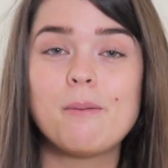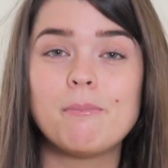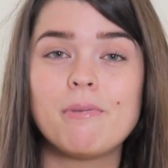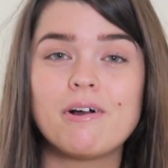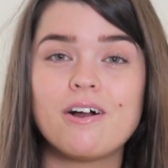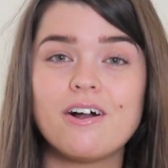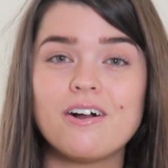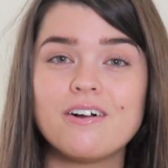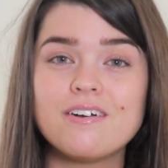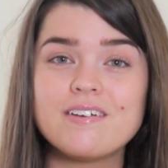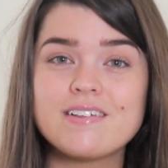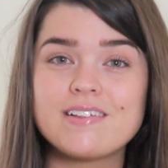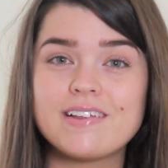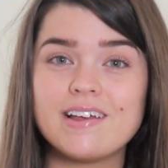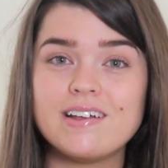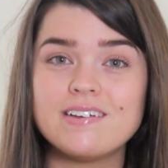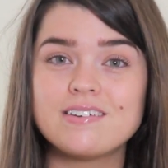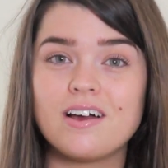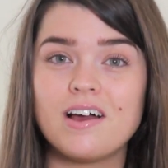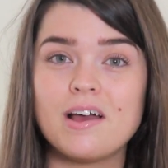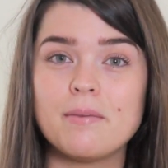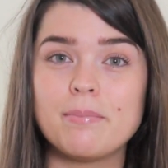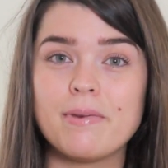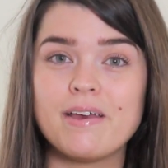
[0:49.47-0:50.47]
My current skin
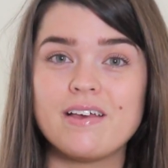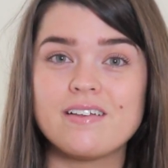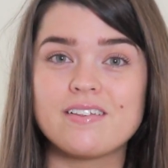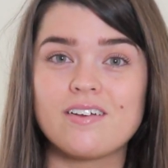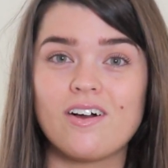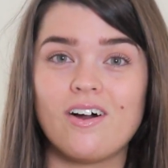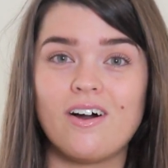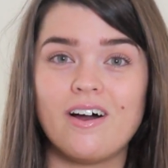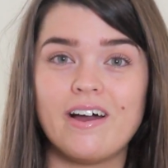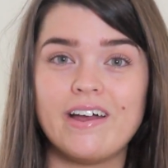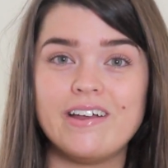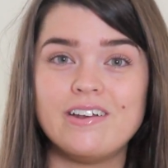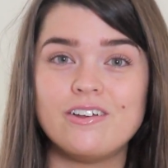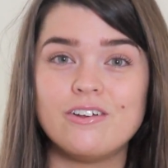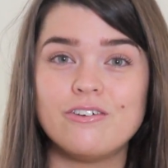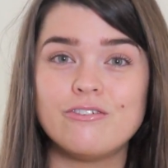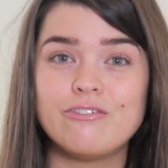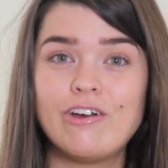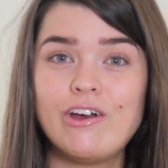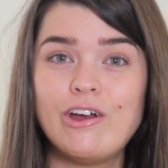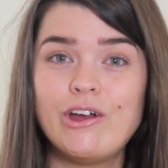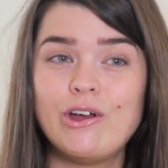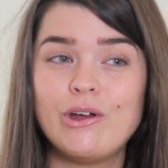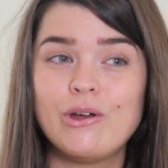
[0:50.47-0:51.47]
type is kind
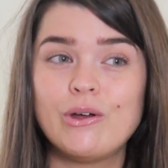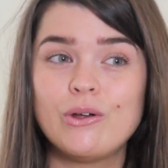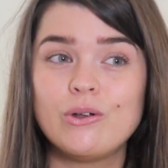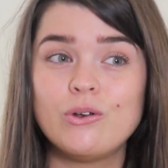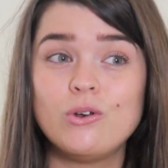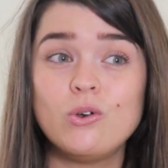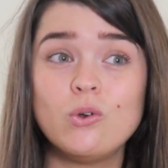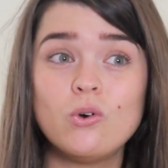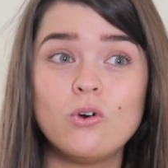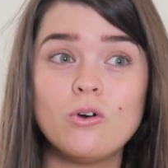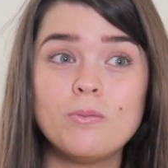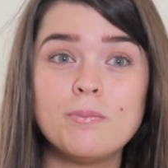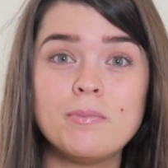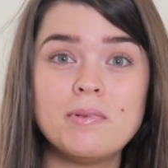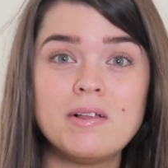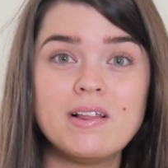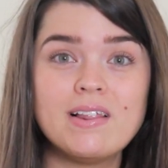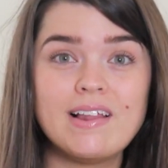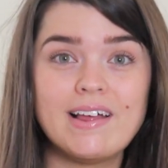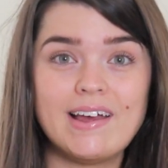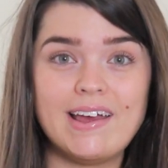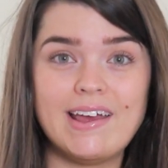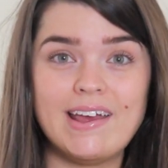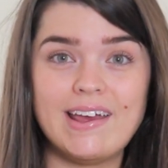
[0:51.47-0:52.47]
of
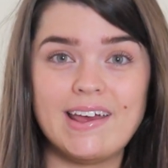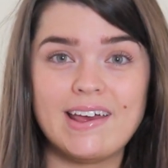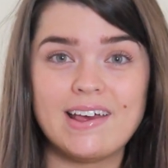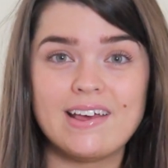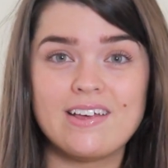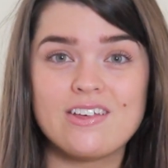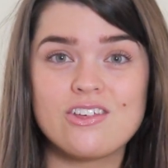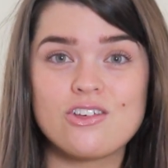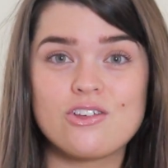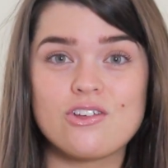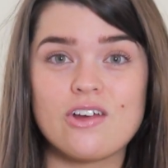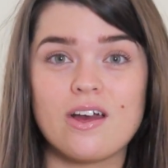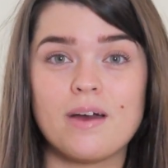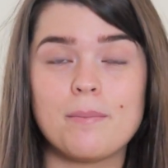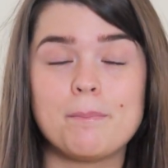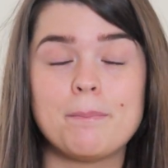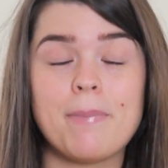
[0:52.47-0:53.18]
normal-ish.